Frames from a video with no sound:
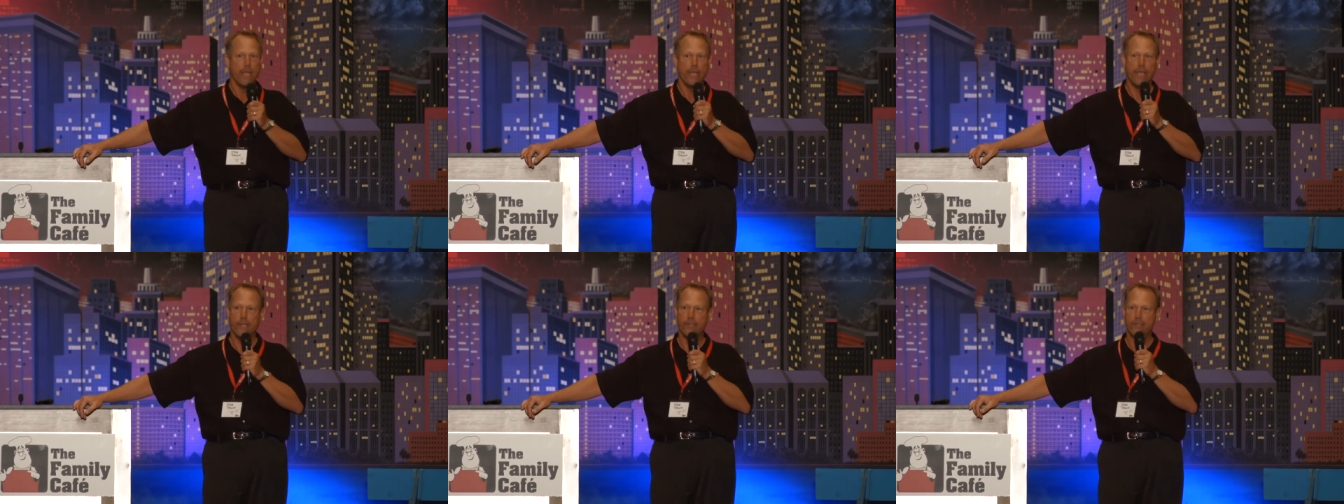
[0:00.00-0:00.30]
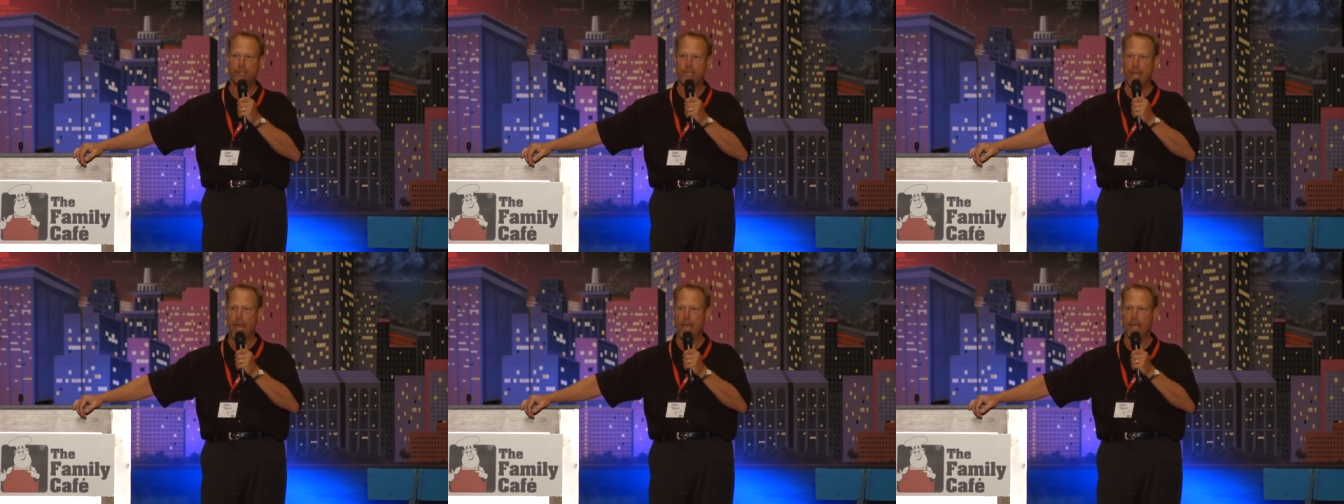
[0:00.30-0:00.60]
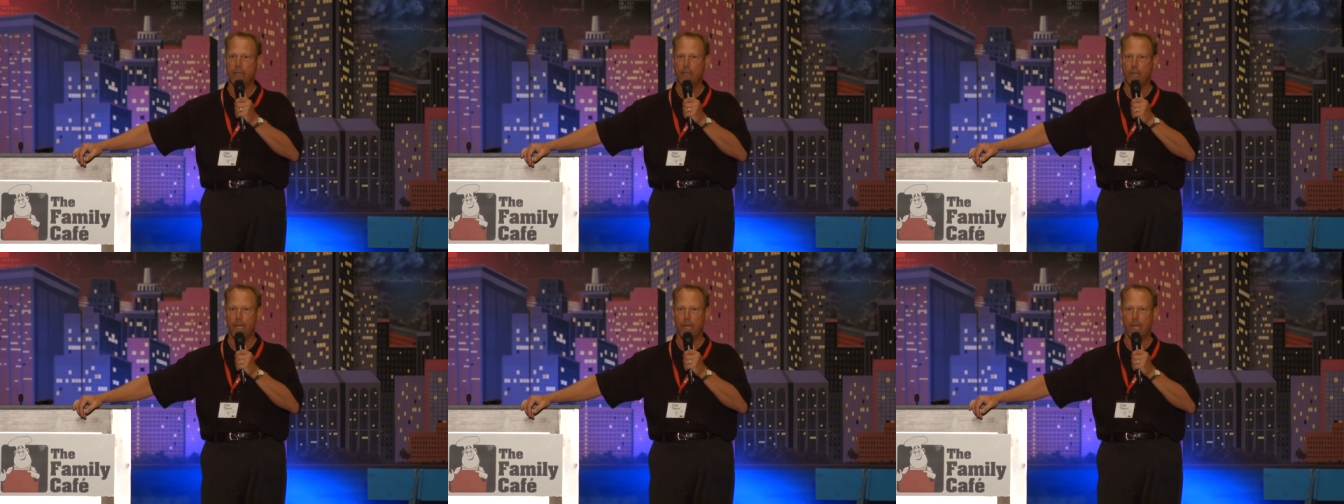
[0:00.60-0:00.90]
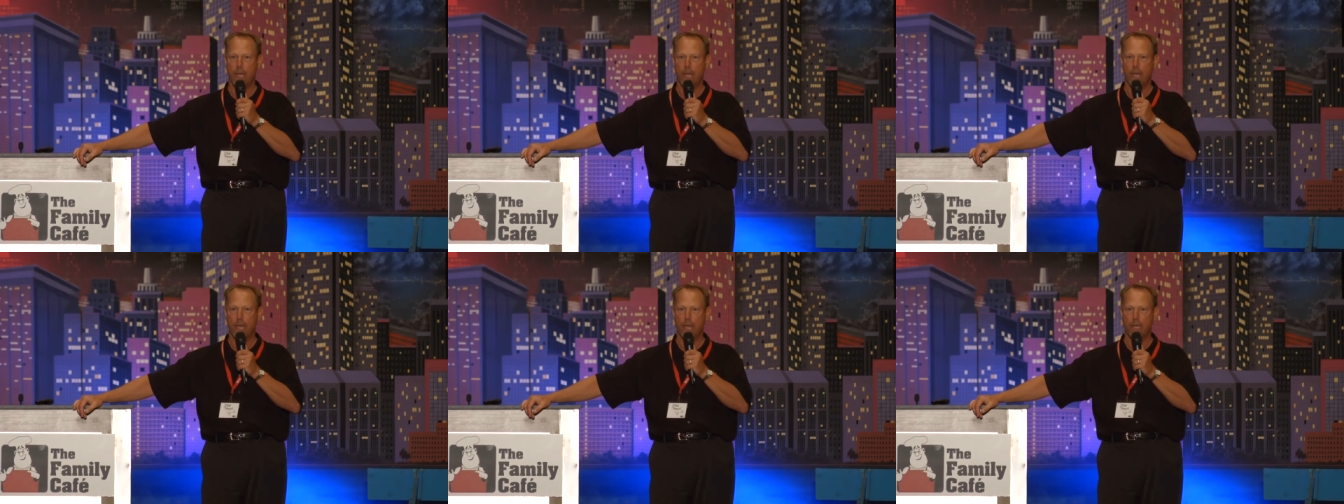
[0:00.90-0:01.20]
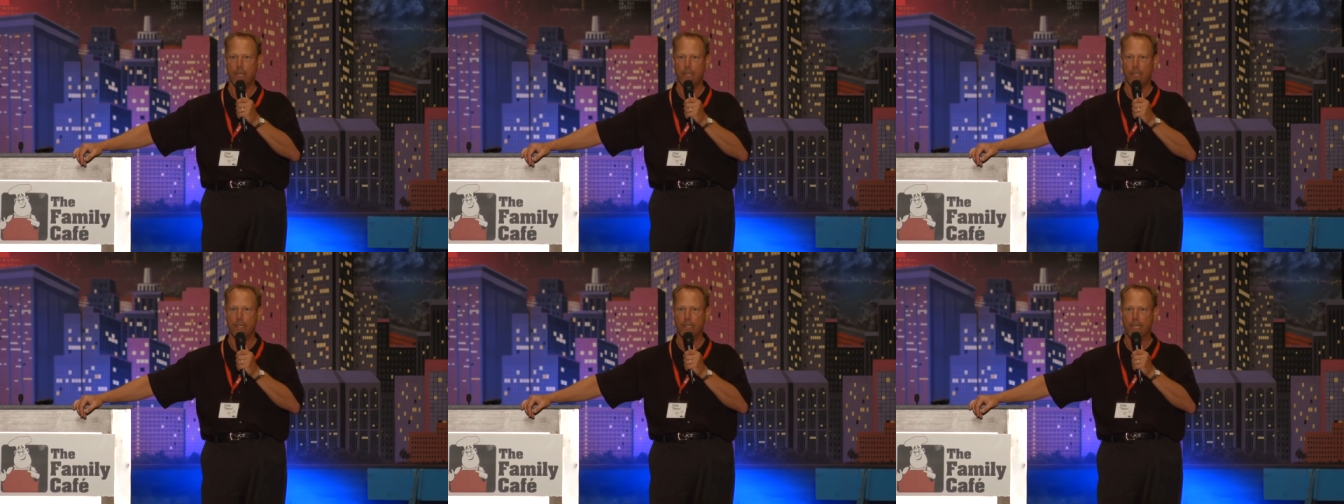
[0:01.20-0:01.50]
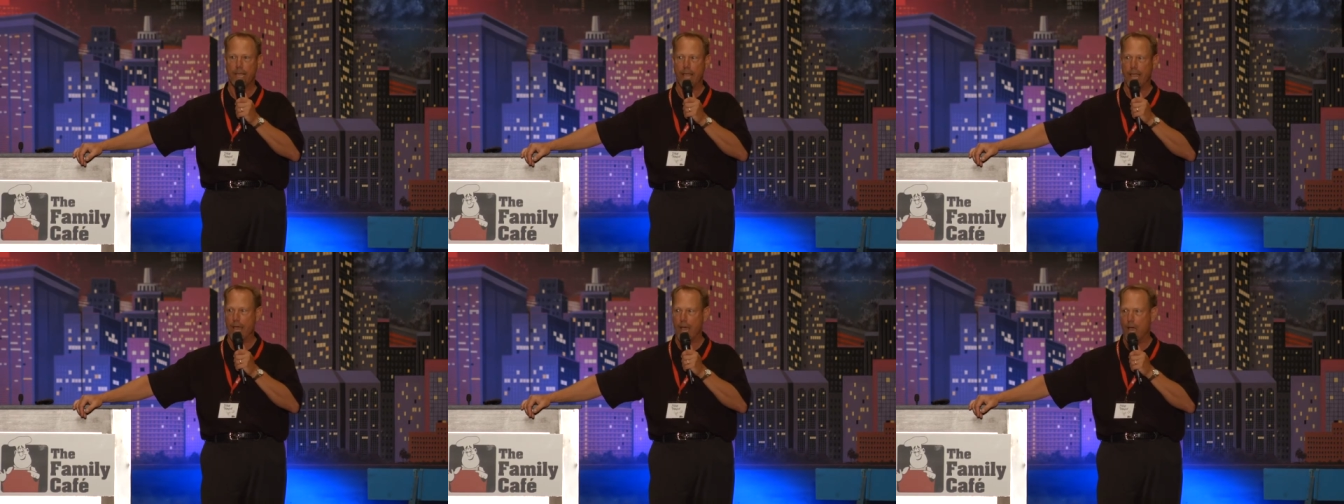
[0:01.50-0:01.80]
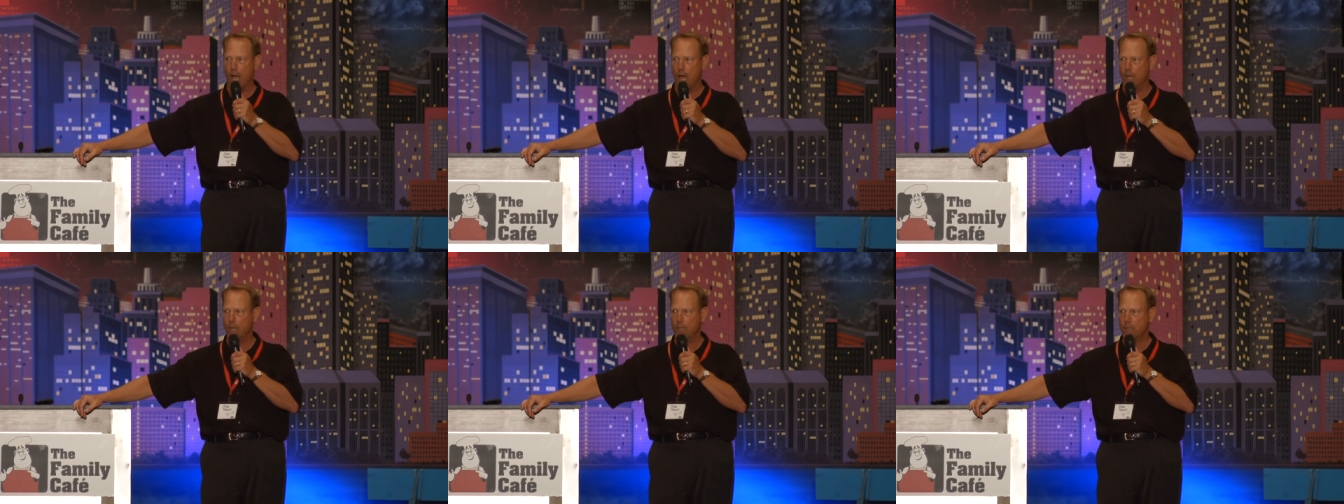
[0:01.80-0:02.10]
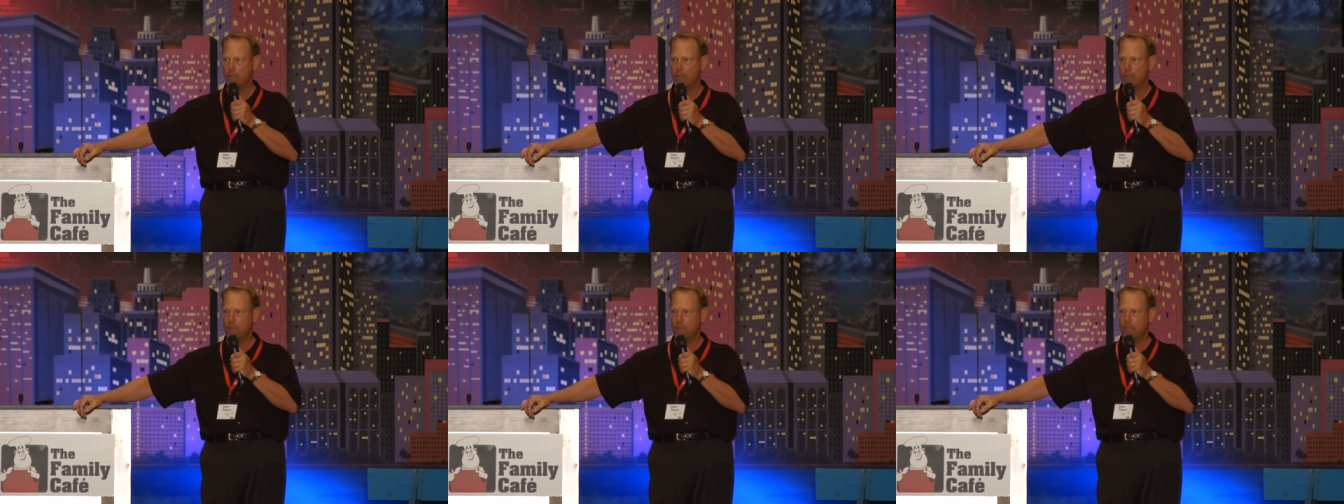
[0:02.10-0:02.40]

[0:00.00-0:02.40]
He said, uh, Yeah.